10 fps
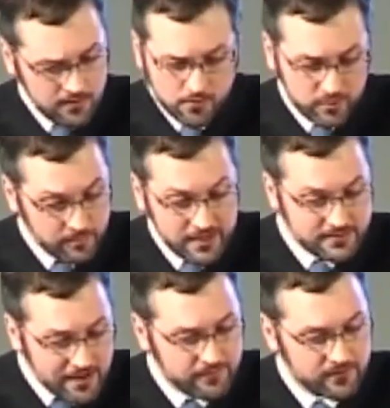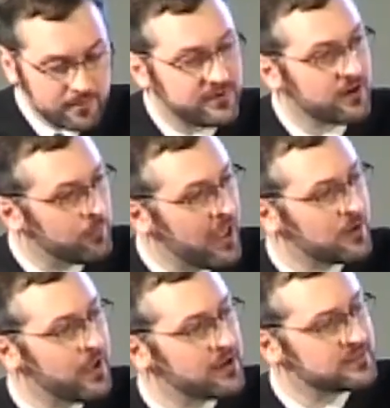We may never empty our
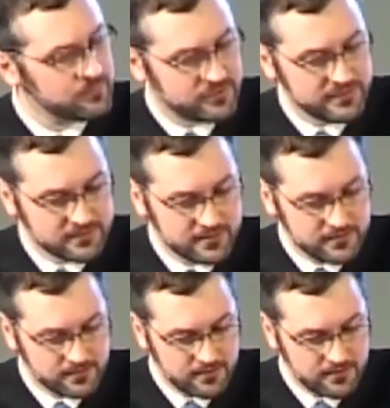backpacks completely,